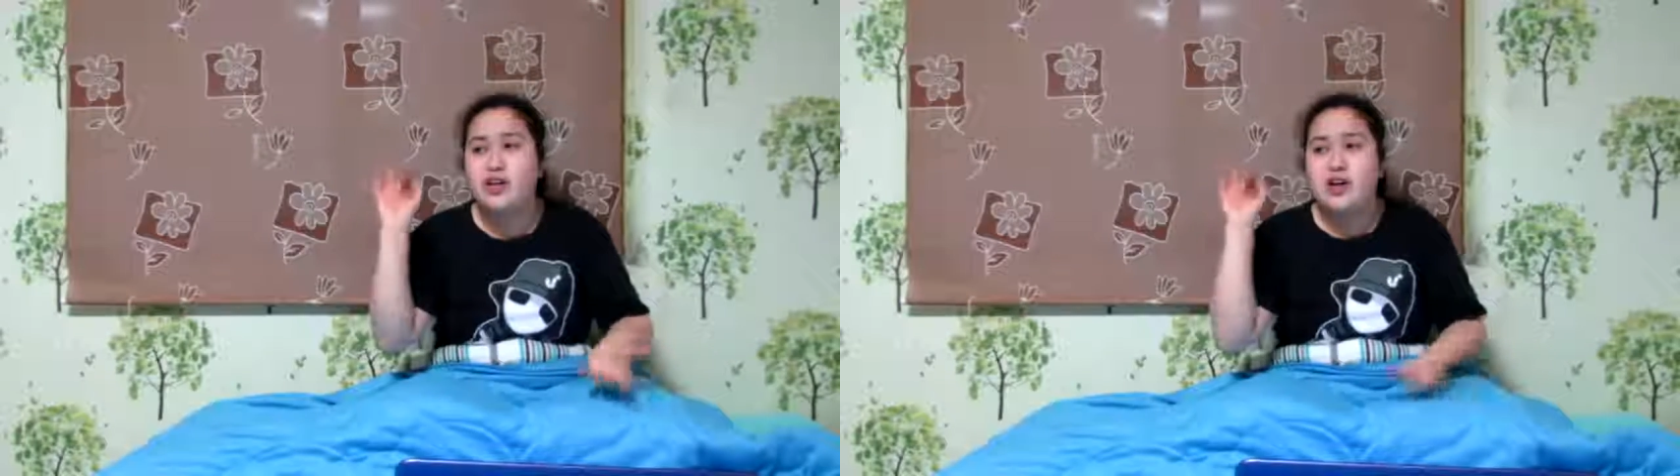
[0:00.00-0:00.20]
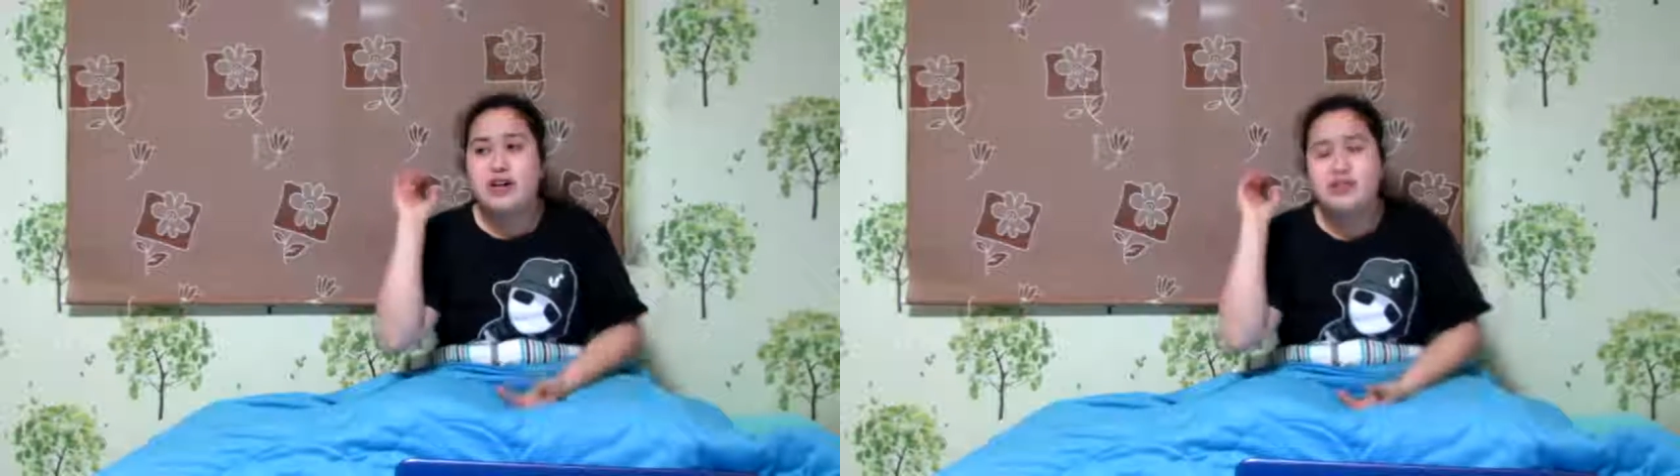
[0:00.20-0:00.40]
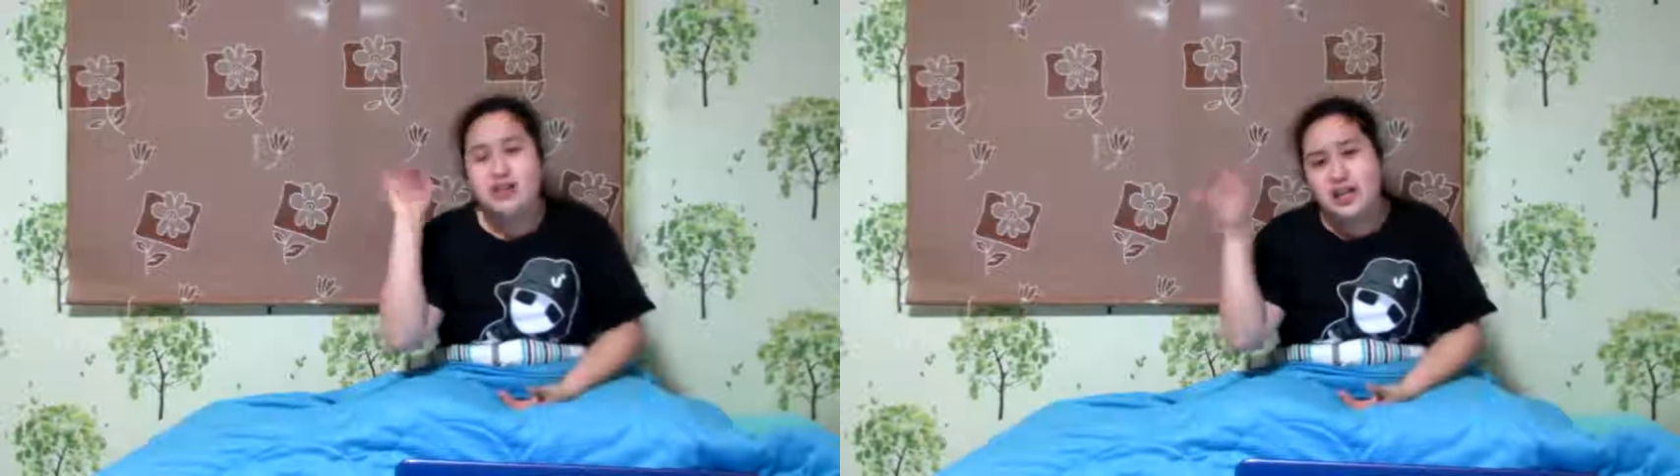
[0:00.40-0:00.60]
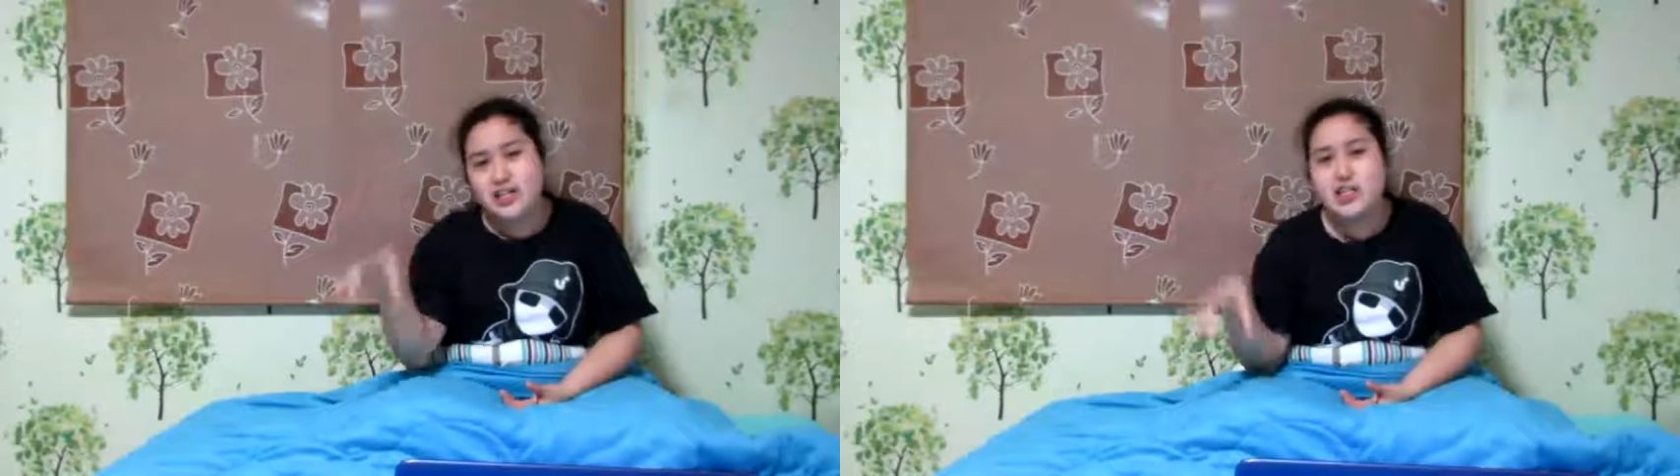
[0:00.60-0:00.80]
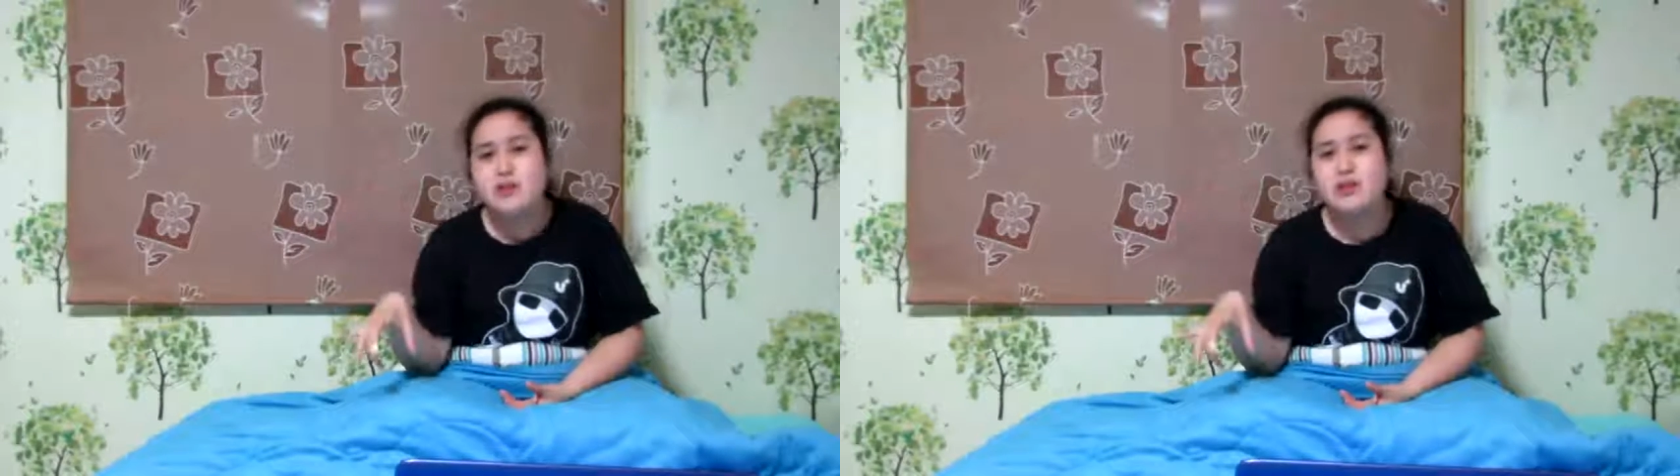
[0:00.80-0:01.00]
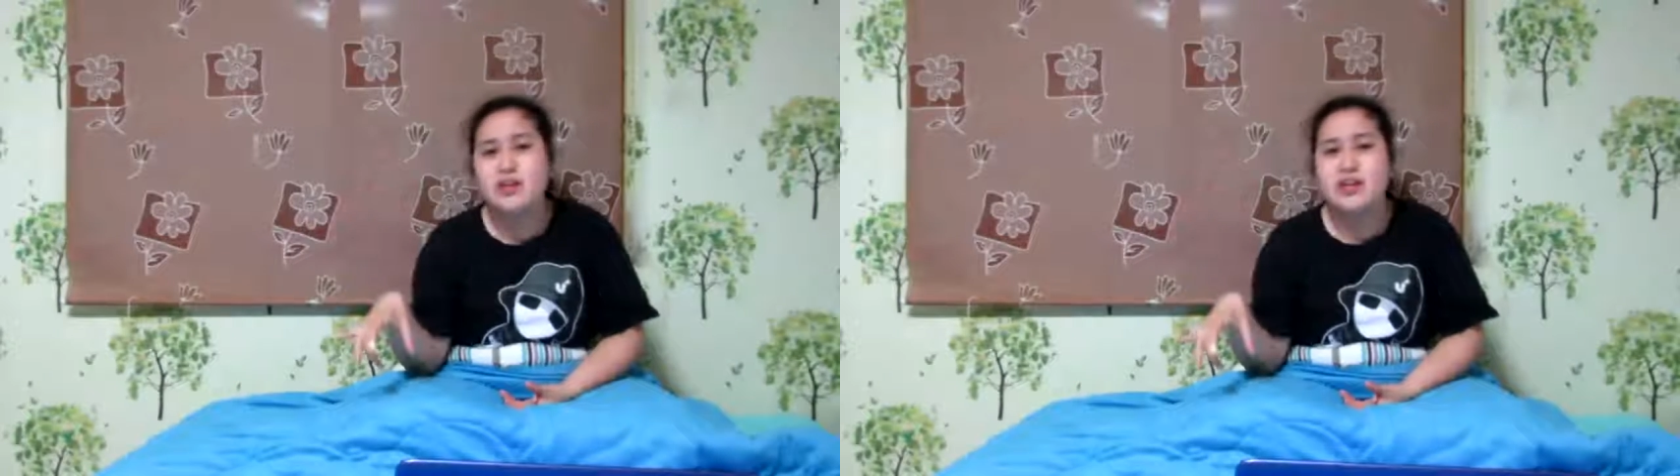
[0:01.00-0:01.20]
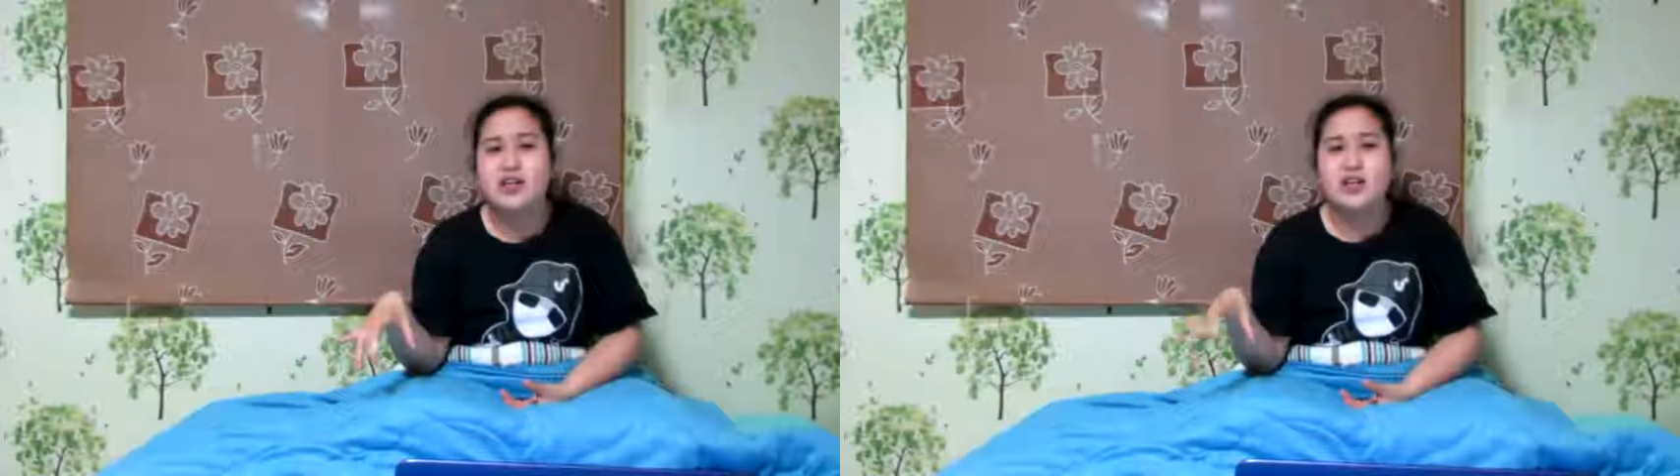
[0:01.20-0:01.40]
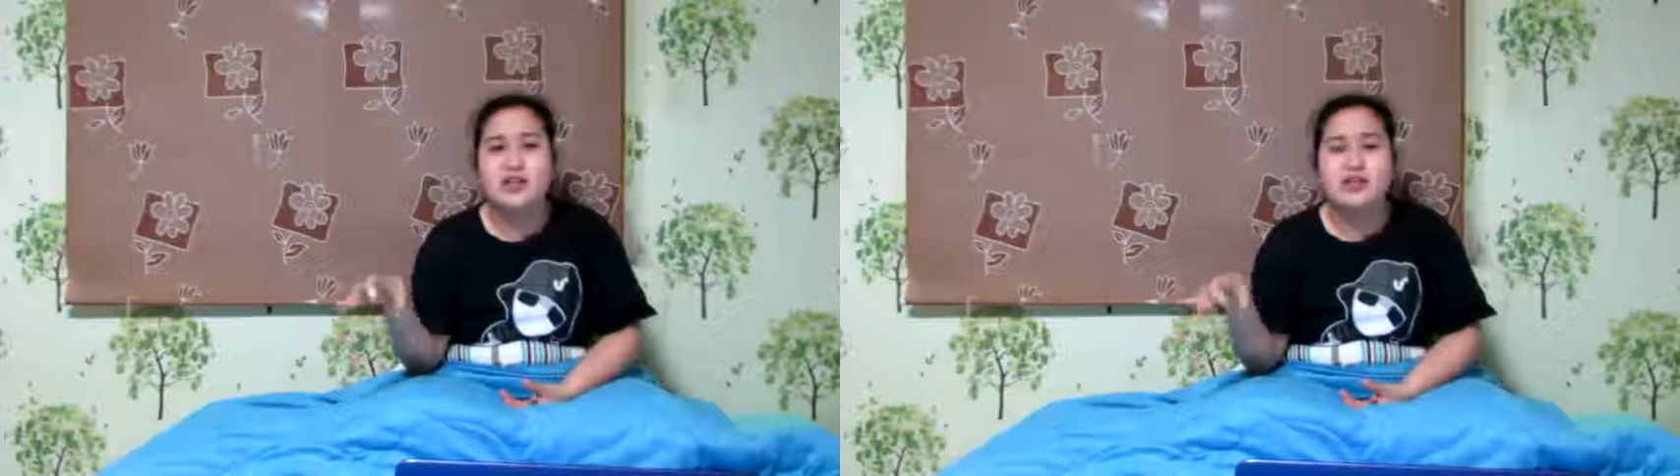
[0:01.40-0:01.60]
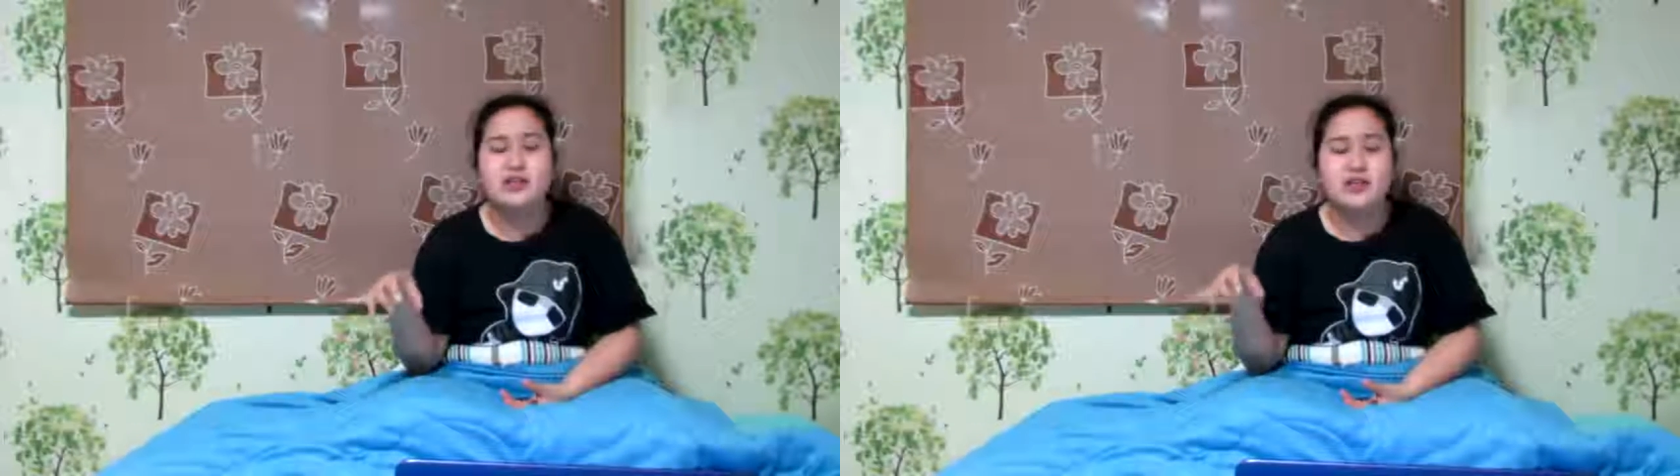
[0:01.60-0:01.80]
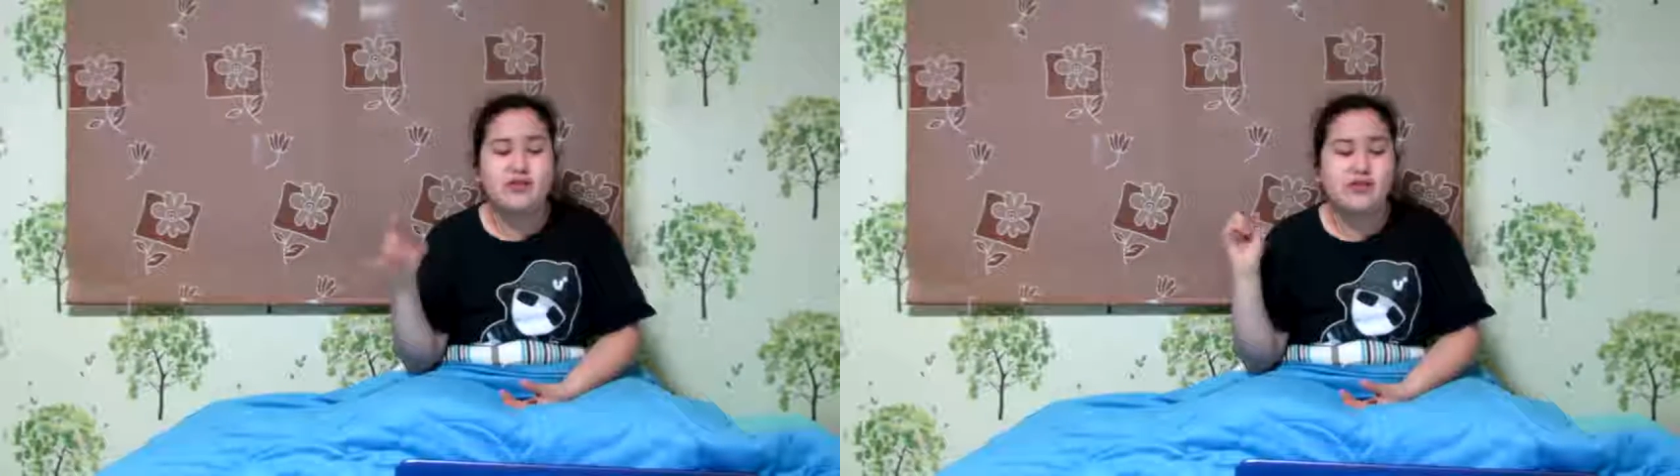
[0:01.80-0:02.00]
after catching up with, like, other
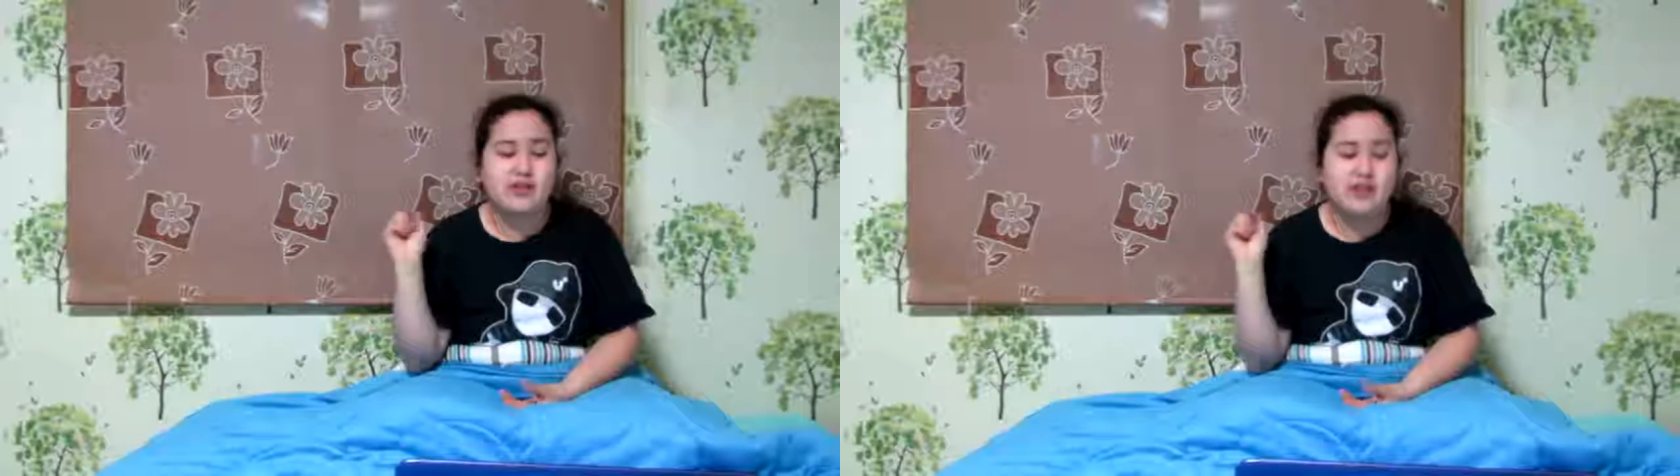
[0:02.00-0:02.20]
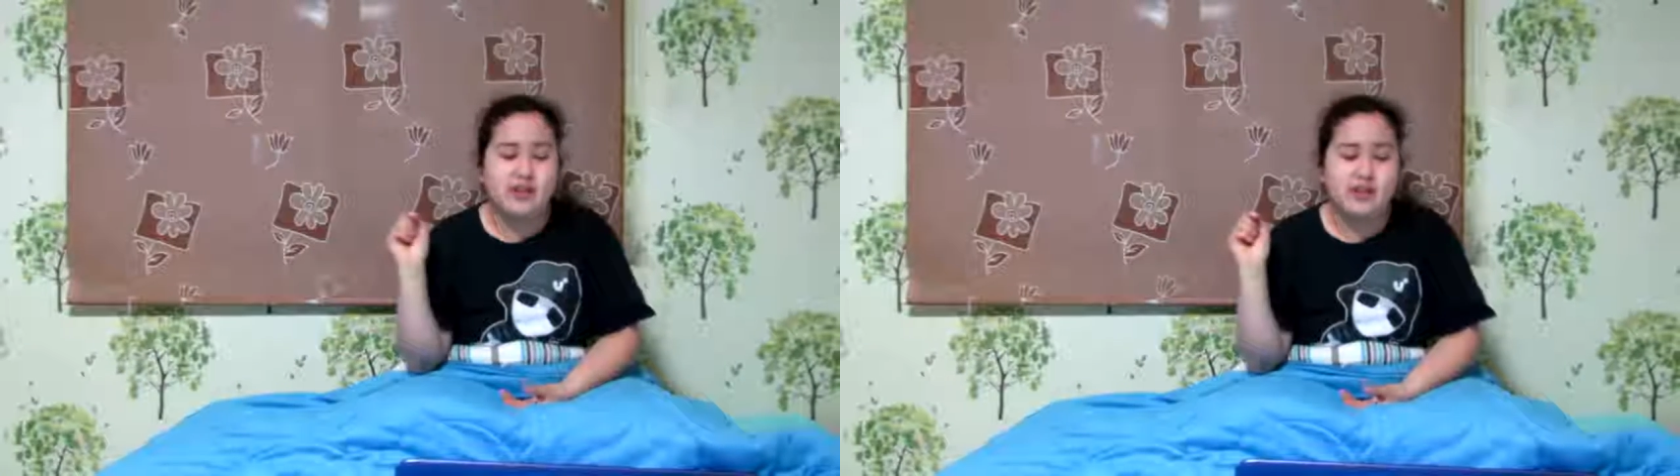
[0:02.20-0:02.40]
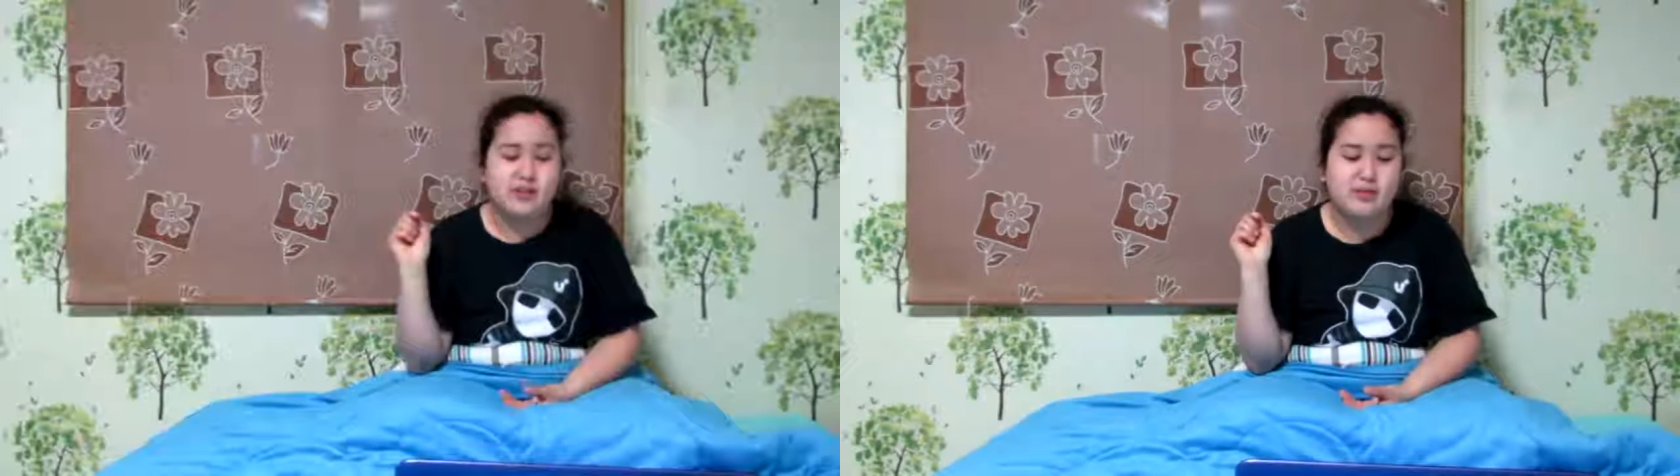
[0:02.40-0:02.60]
stuff and whatnot.